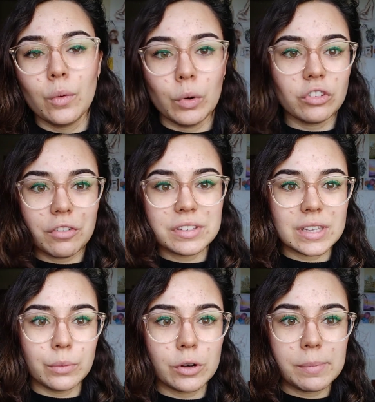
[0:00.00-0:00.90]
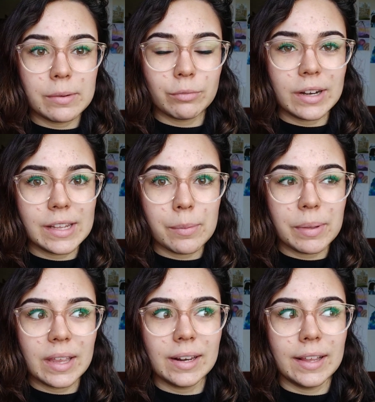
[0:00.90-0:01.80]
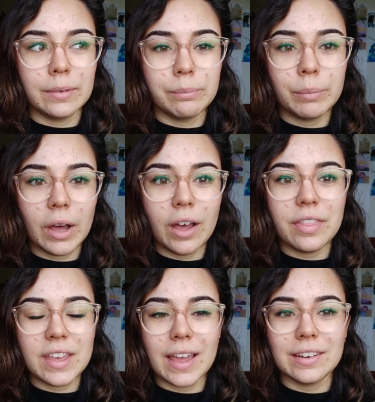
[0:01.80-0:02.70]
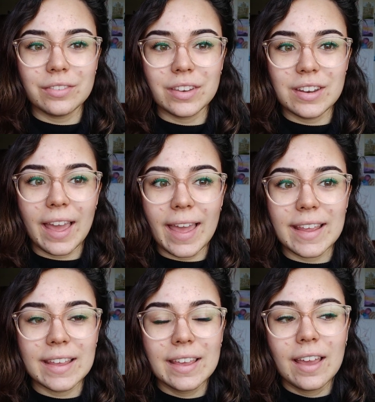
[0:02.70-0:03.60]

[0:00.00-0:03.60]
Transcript: which obviously would have been really appealing. But at the end of the day,